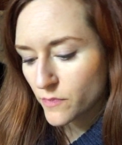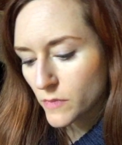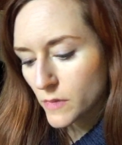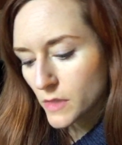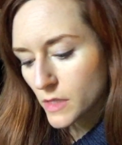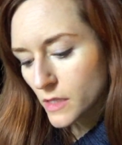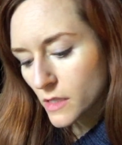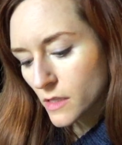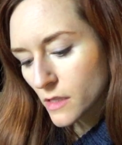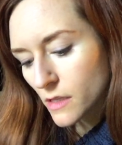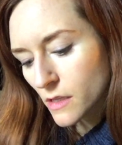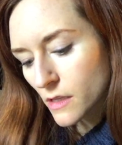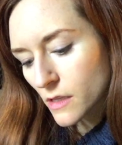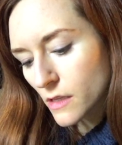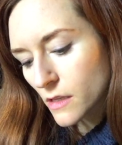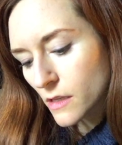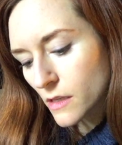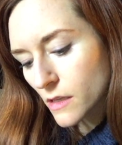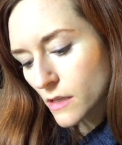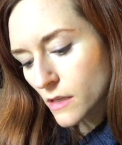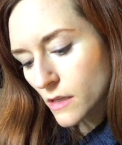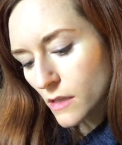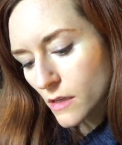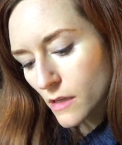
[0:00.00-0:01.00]

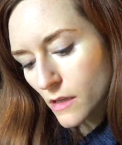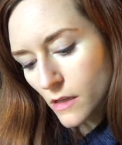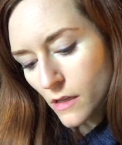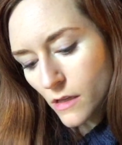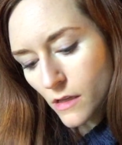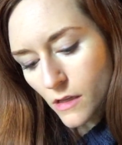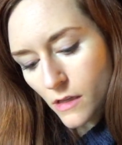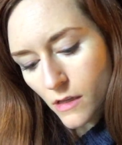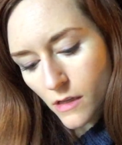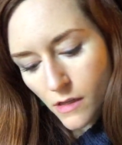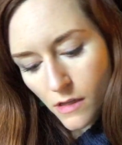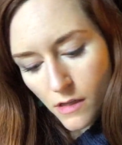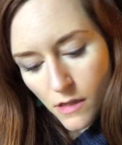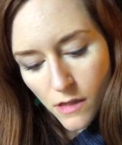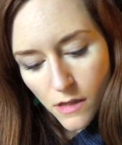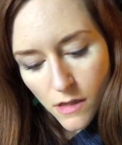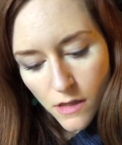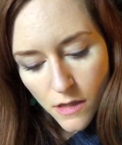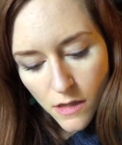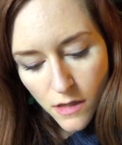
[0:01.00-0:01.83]
Nothing is said.